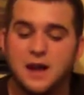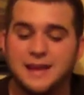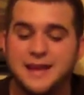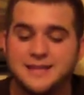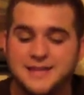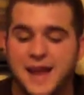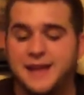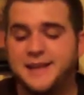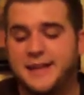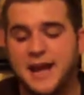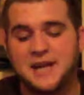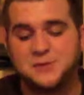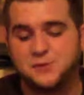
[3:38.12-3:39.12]
He has 80
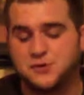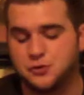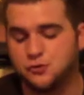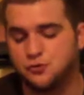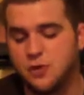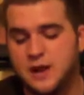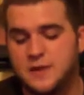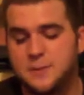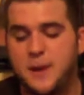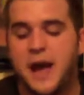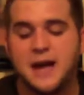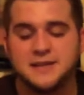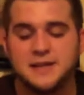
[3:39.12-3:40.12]
catch, which is great in the
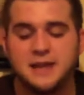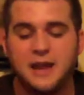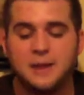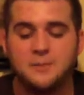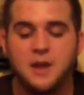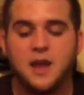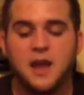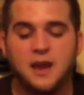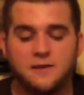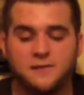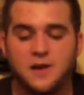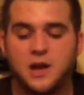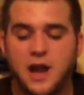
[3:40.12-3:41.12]
passing game,
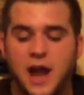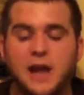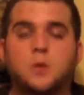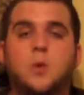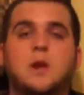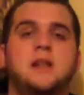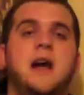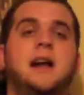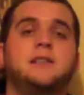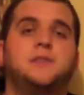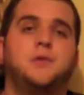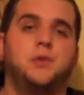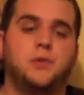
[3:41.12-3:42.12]
and a very adequate
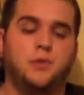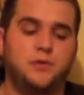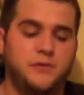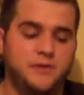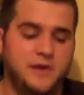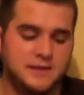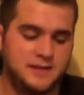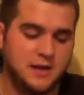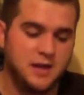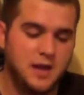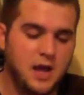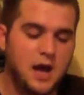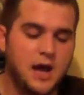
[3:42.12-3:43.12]
92 elusiveness.